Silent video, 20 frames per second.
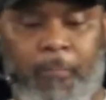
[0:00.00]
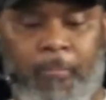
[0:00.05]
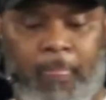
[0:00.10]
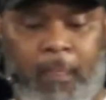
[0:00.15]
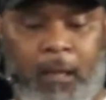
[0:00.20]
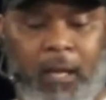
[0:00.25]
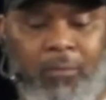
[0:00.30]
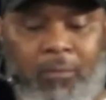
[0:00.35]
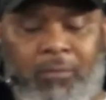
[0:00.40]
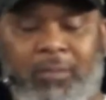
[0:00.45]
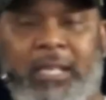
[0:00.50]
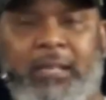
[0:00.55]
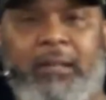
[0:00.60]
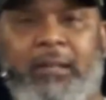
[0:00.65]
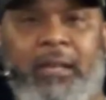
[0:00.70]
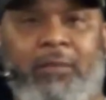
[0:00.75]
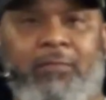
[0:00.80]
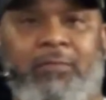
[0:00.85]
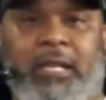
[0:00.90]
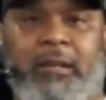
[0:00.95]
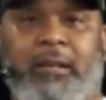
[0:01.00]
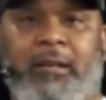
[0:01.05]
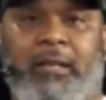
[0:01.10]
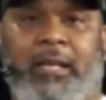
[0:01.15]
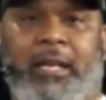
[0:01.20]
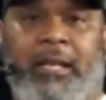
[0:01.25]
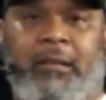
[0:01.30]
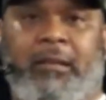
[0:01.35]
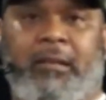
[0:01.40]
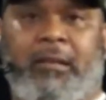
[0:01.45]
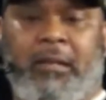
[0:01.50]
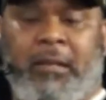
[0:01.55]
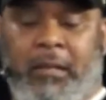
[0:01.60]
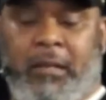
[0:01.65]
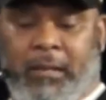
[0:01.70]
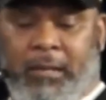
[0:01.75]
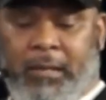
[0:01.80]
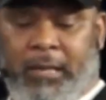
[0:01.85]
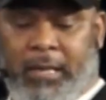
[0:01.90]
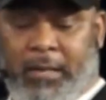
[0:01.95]
He was
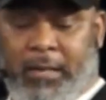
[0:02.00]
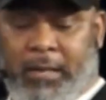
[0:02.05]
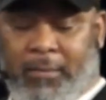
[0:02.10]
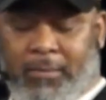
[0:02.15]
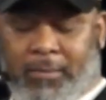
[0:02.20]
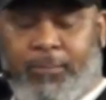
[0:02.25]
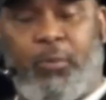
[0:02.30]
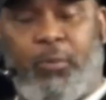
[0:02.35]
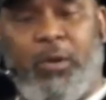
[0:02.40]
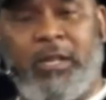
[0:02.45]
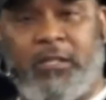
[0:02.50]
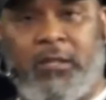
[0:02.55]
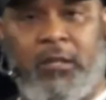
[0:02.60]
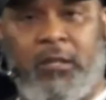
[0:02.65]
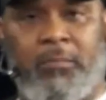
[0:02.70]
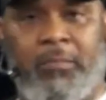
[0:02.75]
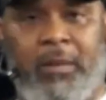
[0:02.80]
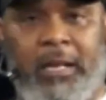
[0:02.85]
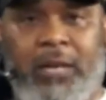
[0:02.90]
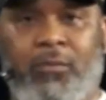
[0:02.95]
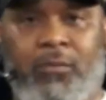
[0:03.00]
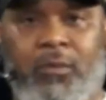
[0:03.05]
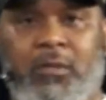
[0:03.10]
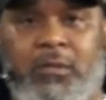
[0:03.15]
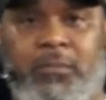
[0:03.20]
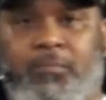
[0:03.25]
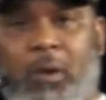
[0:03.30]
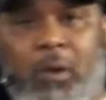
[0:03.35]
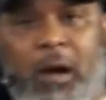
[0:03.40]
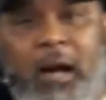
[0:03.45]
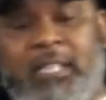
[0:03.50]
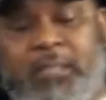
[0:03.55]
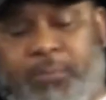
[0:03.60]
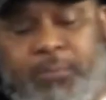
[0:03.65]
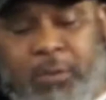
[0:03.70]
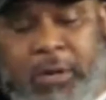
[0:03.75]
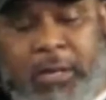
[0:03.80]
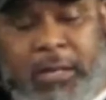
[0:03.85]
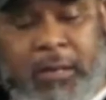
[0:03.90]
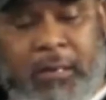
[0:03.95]
a prisoner, but he was
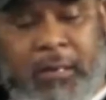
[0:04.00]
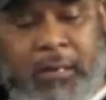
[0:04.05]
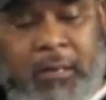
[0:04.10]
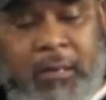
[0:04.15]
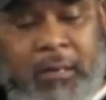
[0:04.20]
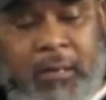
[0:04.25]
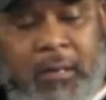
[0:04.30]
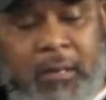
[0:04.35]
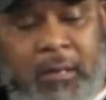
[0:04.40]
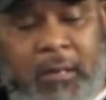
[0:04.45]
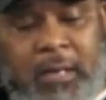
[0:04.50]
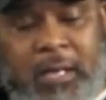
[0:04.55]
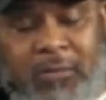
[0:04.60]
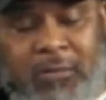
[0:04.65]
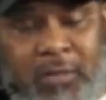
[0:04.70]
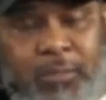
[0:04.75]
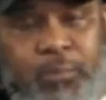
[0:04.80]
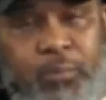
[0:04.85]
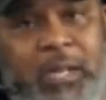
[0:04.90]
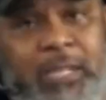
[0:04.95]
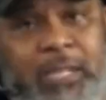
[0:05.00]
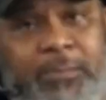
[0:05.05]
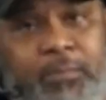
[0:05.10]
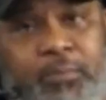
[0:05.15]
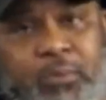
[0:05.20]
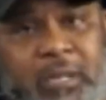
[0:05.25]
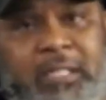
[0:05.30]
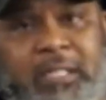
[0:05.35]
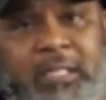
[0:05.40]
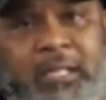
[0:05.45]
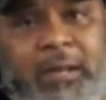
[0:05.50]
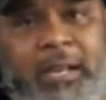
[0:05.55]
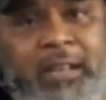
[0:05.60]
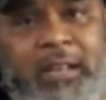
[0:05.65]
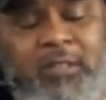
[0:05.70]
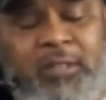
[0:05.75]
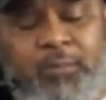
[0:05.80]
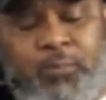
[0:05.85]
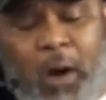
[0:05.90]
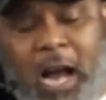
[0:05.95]
prospering. He was a prisoner and he
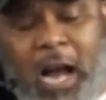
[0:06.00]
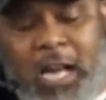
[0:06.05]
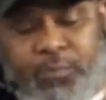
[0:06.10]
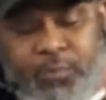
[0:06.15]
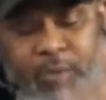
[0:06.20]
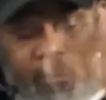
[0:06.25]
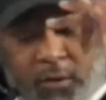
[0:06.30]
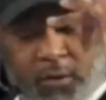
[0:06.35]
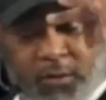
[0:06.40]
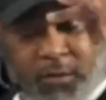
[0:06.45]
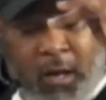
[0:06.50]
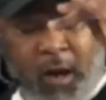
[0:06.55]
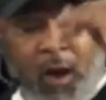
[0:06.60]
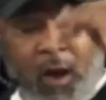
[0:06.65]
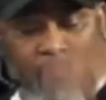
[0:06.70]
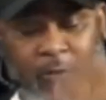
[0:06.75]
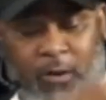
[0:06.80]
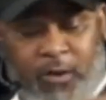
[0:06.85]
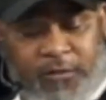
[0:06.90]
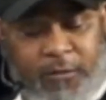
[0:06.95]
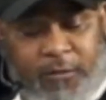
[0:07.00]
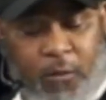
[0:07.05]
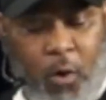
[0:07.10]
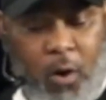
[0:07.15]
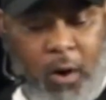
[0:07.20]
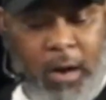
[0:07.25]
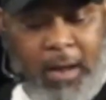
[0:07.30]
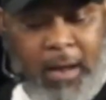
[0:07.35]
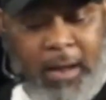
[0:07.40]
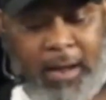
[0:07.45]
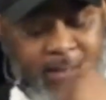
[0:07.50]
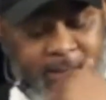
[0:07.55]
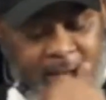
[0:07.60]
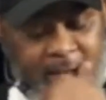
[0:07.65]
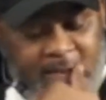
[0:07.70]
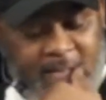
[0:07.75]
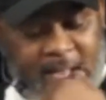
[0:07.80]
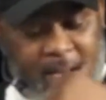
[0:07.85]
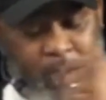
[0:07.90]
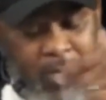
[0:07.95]
was prospering. Verse 4, it
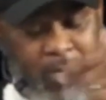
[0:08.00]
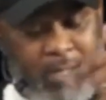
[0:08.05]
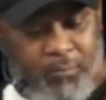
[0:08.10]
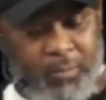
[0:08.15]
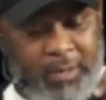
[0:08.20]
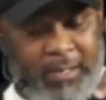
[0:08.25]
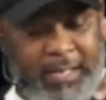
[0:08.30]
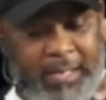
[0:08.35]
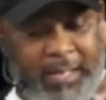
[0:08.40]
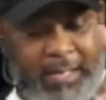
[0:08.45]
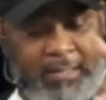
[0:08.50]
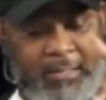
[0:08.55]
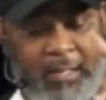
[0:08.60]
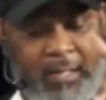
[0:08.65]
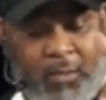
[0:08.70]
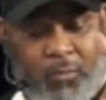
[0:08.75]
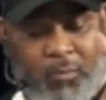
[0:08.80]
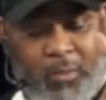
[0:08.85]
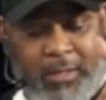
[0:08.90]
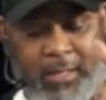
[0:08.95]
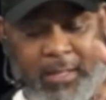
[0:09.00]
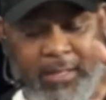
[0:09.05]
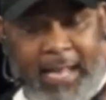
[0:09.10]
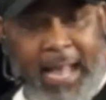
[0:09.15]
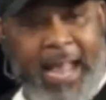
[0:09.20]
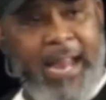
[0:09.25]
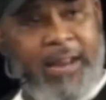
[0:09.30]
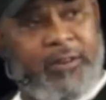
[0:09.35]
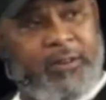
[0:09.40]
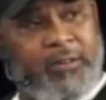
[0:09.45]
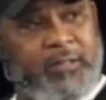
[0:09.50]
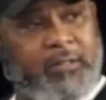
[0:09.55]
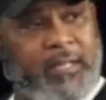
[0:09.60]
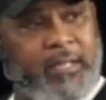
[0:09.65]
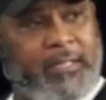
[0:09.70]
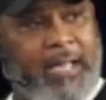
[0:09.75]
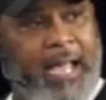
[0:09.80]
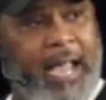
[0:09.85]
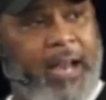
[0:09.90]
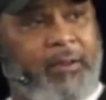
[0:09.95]
says that when these haters,
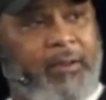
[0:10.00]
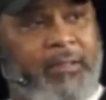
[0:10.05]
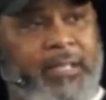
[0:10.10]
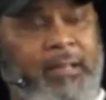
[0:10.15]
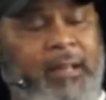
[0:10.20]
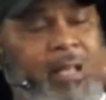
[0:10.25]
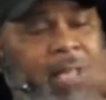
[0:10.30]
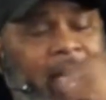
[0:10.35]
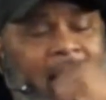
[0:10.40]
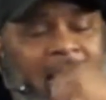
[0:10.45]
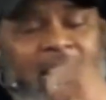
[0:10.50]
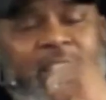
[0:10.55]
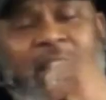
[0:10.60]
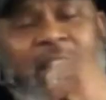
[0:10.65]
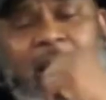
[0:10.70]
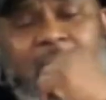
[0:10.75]
and then you gotta